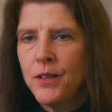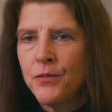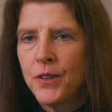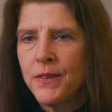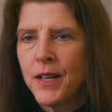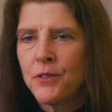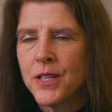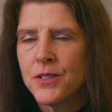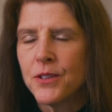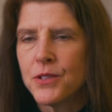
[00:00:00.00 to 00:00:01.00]
and fund that
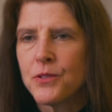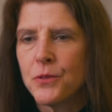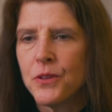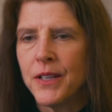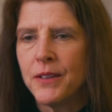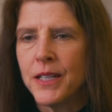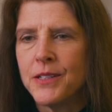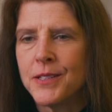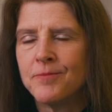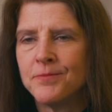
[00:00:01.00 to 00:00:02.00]
research through the
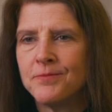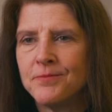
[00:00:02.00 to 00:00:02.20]
foundation.